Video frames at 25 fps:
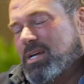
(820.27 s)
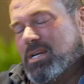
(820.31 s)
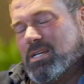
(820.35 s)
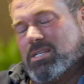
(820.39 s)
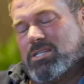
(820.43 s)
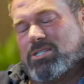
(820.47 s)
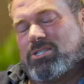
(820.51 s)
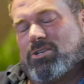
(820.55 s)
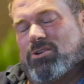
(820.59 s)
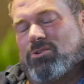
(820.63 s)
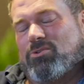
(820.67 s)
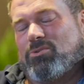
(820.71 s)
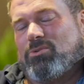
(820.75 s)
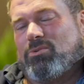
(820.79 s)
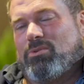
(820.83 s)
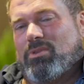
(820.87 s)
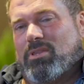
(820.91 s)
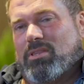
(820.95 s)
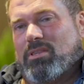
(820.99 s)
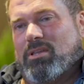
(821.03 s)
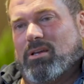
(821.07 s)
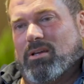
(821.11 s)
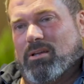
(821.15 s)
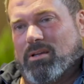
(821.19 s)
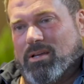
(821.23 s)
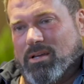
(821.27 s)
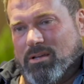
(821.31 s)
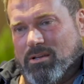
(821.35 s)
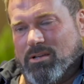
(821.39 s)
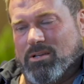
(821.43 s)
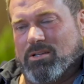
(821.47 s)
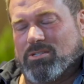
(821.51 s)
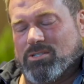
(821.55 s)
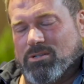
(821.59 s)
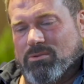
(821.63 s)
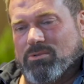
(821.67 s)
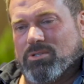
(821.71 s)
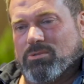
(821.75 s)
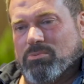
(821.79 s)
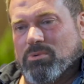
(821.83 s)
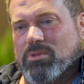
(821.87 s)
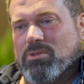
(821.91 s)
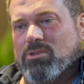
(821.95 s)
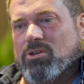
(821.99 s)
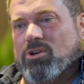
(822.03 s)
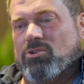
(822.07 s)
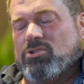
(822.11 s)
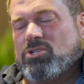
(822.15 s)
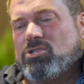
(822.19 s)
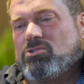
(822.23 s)
So uh, uh, uh, so it's with
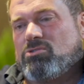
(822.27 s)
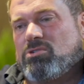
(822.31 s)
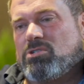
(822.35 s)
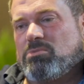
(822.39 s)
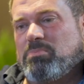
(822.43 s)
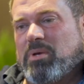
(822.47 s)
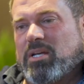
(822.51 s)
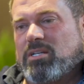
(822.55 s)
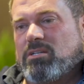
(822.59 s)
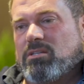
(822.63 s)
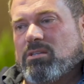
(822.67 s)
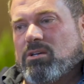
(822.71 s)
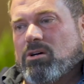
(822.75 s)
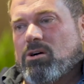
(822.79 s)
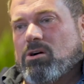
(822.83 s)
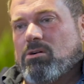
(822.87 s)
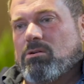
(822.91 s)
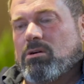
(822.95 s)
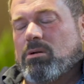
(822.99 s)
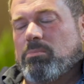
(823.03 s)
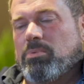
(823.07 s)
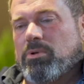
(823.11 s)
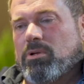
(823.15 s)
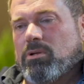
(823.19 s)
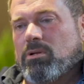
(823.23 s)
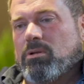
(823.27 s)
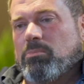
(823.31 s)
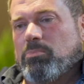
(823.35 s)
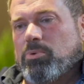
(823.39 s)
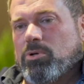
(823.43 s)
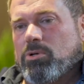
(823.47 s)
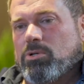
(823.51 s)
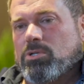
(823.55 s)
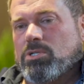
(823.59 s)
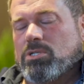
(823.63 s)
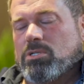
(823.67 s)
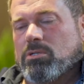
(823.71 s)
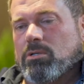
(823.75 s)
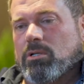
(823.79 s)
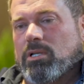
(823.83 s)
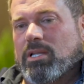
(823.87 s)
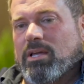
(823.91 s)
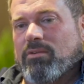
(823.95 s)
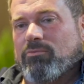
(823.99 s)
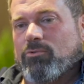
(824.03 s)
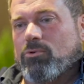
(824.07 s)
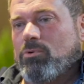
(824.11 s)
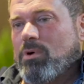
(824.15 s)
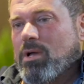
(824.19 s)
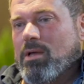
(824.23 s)
no disrespect to the horror, but on a personal
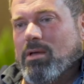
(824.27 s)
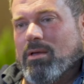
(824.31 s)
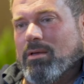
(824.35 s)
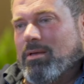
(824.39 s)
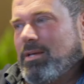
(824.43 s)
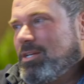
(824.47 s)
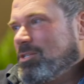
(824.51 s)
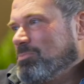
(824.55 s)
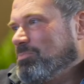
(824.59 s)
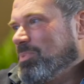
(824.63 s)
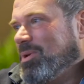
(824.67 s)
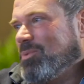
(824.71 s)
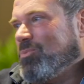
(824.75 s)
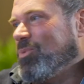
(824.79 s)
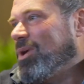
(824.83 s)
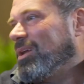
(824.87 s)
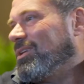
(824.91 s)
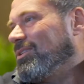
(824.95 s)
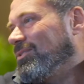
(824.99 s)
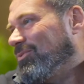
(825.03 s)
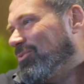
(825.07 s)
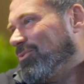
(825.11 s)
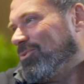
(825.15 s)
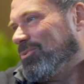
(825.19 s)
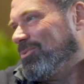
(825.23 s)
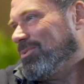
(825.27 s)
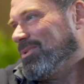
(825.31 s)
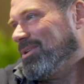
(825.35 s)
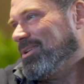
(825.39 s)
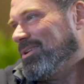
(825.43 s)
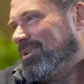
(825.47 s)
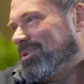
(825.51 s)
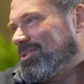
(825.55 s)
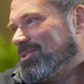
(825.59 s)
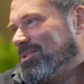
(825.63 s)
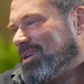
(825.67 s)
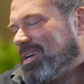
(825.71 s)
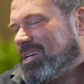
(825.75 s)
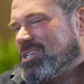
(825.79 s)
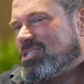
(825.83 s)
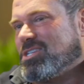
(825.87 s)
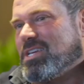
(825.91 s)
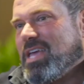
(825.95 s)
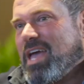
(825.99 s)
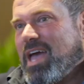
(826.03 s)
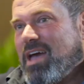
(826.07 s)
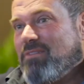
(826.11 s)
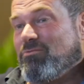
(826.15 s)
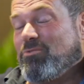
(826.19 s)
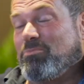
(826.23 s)
level, it's been wonderful. You know, to actually
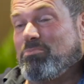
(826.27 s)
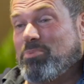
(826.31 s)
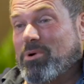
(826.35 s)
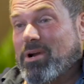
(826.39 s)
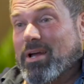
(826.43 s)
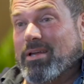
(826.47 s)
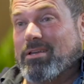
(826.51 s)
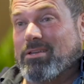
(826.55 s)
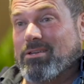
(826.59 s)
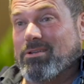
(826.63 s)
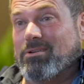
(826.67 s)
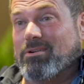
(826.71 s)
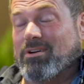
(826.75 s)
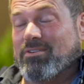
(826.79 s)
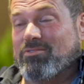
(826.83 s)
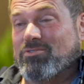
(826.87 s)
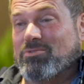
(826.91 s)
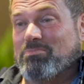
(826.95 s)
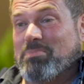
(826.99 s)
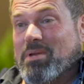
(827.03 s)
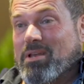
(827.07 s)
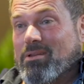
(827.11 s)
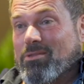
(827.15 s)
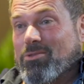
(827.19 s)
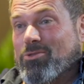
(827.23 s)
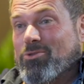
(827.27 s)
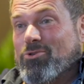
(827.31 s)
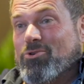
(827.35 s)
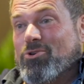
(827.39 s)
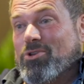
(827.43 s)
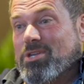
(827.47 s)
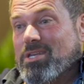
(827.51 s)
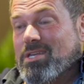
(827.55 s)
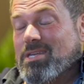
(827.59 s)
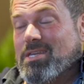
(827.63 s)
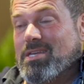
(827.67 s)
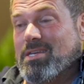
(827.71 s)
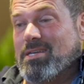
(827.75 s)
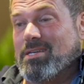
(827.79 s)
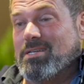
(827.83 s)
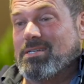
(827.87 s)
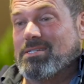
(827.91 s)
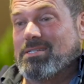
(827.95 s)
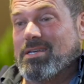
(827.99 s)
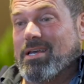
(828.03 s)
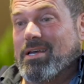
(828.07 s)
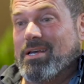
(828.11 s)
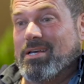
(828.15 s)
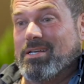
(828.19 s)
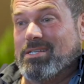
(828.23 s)
have a break. You know, I've spent 30
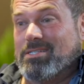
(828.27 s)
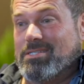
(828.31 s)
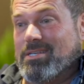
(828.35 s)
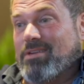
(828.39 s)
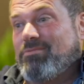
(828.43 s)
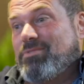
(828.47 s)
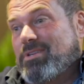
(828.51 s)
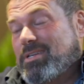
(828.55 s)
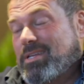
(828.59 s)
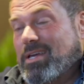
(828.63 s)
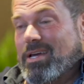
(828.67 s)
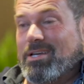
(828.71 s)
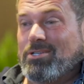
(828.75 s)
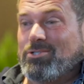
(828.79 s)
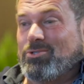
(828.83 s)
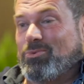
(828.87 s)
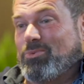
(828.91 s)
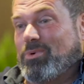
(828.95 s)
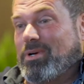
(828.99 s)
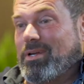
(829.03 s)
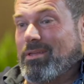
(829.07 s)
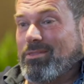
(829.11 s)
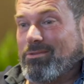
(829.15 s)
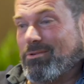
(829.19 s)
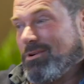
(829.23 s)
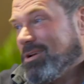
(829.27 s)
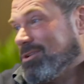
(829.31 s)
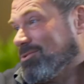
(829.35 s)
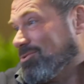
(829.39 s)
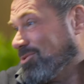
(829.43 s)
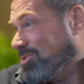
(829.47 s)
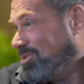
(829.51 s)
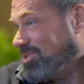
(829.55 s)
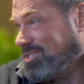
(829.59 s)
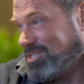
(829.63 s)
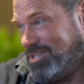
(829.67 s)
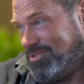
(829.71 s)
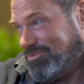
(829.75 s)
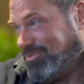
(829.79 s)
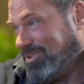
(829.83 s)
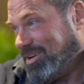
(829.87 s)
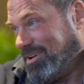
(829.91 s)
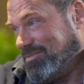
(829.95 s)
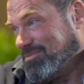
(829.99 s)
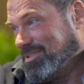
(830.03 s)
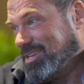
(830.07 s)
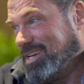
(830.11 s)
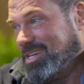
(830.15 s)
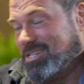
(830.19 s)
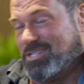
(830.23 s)
years, seven days a week,
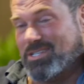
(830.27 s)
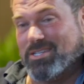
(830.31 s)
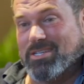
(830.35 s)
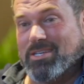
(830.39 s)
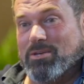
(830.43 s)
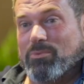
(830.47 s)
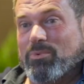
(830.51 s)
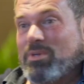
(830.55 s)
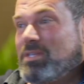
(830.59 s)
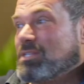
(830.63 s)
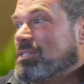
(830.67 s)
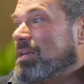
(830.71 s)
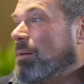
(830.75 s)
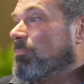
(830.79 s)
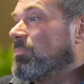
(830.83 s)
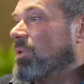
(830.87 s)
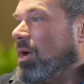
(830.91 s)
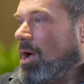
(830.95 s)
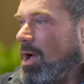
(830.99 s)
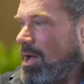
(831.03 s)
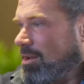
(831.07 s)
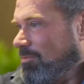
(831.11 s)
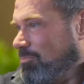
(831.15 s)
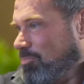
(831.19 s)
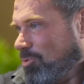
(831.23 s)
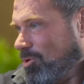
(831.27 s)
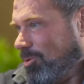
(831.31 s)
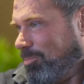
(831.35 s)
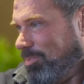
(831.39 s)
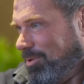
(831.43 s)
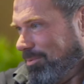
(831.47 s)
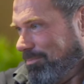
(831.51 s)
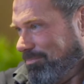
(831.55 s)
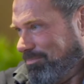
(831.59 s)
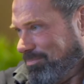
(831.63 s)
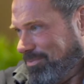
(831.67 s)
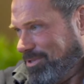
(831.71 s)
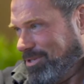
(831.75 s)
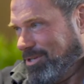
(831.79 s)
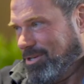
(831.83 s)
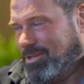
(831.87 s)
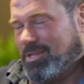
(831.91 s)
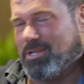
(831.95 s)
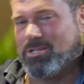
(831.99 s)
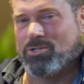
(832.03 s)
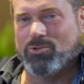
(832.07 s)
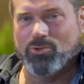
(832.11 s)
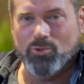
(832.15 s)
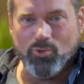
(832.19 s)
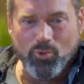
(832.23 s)
365 days a year with some kind of problem. You know,
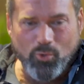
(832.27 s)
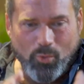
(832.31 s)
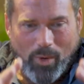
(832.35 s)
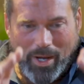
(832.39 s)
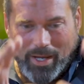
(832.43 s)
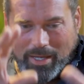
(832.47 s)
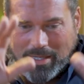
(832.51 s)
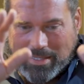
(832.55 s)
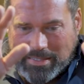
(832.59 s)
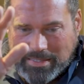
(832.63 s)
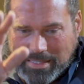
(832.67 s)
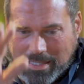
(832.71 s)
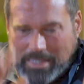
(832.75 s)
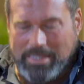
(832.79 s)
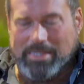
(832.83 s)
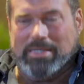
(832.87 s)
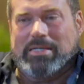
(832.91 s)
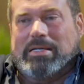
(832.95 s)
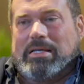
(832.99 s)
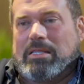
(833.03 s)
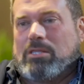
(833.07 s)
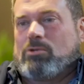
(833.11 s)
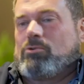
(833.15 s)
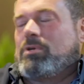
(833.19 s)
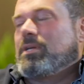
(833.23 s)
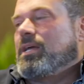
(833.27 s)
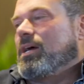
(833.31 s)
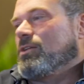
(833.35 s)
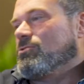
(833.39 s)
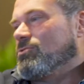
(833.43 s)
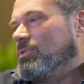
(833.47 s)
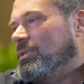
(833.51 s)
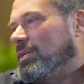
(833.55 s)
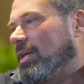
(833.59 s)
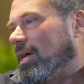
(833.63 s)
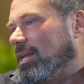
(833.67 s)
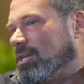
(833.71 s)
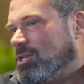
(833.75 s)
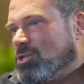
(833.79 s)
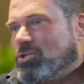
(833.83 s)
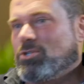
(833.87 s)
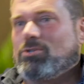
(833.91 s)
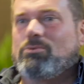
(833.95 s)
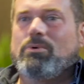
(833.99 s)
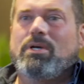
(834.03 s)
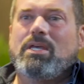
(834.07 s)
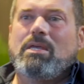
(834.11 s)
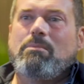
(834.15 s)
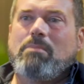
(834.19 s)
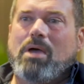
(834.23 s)
there's always 382
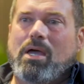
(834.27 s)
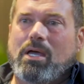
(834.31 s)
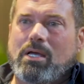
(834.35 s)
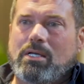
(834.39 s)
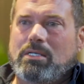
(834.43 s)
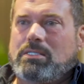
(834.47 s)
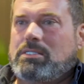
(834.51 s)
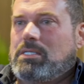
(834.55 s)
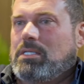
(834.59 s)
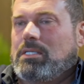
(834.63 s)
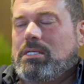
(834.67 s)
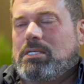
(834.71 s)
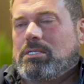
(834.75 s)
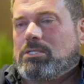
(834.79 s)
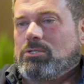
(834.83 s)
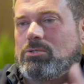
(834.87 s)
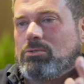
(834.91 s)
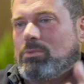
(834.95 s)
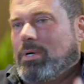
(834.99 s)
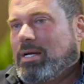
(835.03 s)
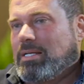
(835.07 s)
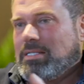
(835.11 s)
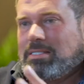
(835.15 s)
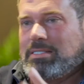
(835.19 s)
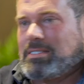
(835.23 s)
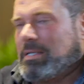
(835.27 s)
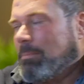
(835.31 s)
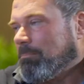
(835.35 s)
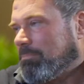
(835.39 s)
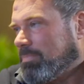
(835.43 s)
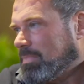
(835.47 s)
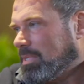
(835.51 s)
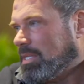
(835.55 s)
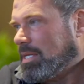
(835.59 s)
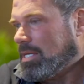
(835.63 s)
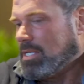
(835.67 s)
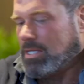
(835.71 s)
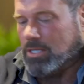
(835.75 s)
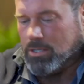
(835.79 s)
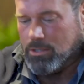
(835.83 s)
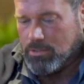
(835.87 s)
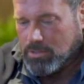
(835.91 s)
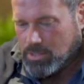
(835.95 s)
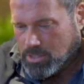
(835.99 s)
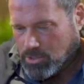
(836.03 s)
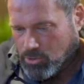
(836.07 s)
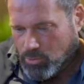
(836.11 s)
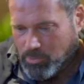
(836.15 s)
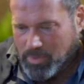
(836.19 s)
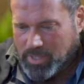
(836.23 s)
emails and there's always something. You know,
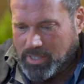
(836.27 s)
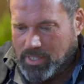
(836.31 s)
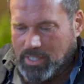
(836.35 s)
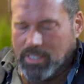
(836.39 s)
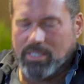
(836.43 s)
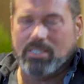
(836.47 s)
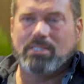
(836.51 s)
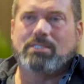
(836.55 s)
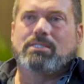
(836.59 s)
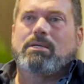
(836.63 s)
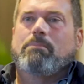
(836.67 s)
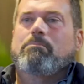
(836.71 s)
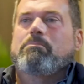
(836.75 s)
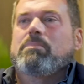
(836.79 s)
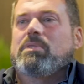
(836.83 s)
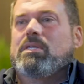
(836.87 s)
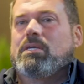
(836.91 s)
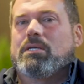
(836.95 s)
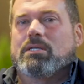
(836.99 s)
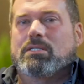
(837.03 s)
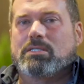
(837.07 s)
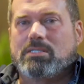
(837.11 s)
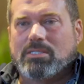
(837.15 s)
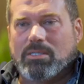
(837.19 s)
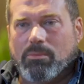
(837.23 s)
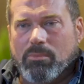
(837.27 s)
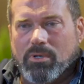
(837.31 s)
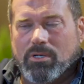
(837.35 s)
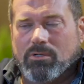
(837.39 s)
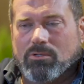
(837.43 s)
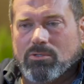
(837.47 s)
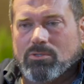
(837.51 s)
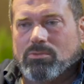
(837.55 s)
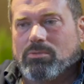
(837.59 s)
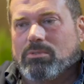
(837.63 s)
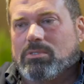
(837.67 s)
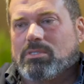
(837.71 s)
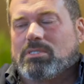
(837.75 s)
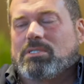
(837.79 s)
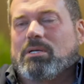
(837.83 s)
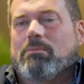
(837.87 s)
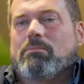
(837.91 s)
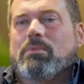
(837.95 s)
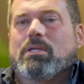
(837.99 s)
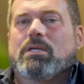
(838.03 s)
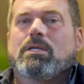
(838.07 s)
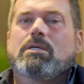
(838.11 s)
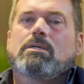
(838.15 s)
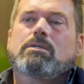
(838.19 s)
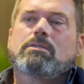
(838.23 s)
Zelman needs something and someone else wants
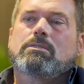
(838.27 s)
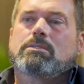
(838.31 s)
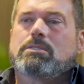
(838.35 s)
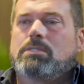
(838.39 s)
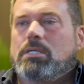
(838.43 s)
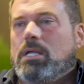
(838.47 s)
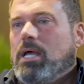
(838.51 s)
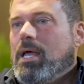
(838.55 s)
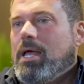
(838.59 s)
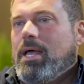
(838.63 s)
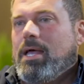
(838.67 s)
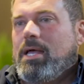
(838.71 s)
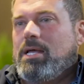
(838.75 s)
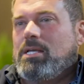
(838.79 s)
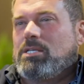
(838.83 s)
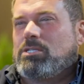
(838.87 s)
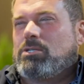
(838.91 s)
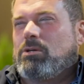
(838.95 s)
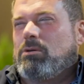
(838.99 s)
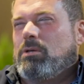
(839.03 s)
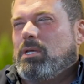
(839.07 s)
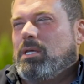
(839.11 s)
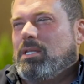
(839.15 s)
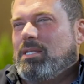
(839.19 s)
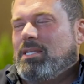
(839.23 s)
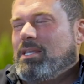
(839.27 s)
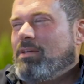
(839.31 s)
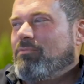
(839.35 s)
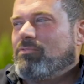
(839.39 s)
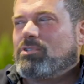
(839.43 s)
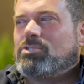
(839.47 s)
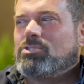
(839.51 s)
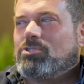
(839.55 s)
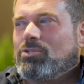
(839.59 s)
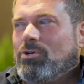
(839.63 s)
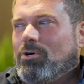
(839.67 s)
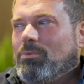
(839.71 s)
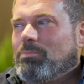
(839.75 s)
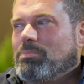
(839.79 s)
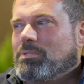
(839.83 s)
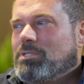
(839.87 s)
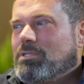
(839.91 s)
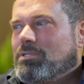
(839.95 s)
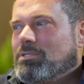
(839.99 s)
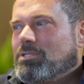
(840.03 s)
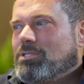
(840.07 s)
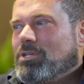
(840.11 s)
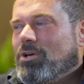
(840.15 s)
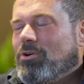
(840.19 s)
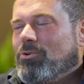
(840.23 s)
something else and so it never stops.
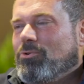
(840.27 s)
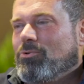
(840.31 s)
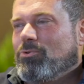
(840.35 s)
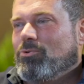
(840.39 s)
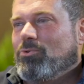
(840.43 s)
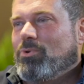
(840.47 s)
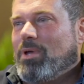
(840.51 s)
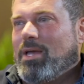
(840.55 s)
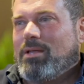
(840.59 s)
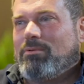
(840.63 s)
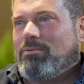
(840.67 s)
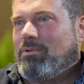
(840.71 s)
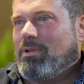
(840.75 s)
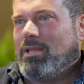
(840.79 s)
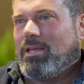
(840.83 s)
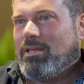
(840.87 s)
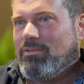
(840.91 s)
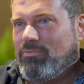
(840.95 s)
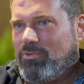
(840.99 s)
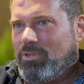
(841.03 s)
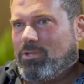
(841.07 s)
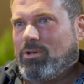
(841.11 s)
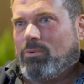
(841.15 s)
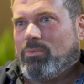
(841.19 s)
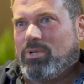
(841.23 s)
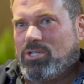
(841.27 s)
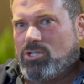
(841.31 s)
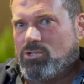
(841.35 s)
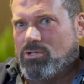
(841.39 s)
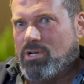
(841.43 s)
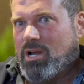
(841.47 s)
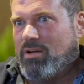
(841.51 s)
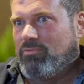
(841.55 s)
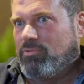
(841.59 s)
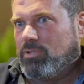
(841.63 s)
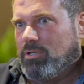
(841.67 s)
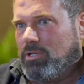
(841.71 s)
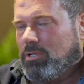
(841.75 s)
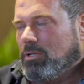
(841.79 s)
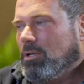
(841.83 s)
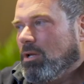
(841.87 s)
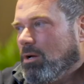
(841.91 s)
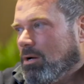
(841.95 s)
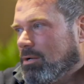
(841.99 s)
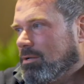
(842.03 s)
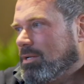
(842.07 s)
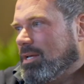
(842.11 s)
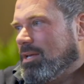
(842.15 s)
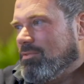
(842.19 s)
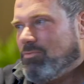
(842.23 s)
So, and even though we travel a
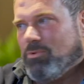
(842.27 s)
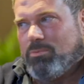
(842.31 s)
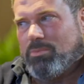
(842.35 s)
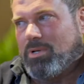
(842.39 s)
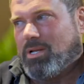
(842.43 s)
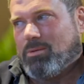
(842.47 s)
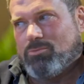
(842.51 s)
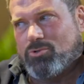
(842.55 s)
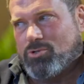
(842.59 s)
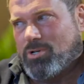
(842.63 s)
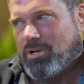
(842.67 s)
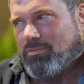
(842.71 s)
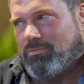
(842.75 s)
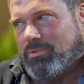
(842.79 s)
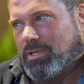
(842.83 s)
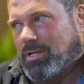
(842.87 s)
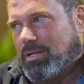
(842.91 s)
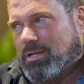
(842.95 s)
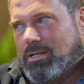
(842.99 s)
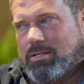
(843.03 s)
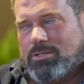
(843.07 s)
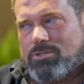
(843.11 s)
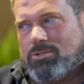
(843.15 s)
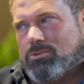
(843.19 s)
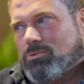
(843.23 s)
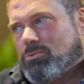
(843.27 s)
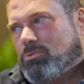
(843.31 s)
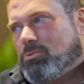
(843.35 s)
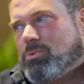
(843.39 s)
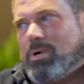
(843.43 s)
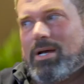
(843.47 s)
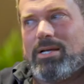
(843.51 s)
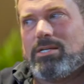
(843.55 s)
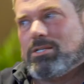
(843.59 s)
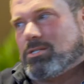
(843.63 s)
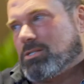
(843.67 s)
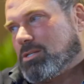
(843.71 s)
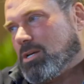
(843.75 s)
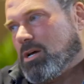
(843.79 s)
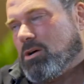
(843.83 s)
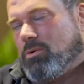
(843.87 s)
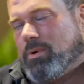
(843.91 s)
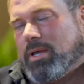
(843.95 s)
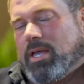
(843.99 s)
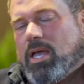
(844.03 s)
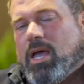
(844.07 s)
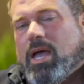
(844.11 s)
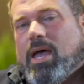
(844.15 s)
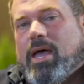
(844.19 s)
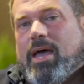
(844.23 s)
lot, even when I'm traveling, it's always
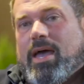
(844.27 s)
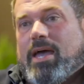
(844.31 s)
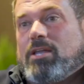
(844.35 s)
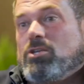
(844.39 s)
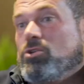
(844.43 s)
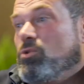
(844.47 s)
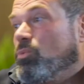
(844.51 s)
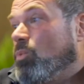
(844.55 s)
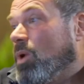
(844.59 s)
going. And you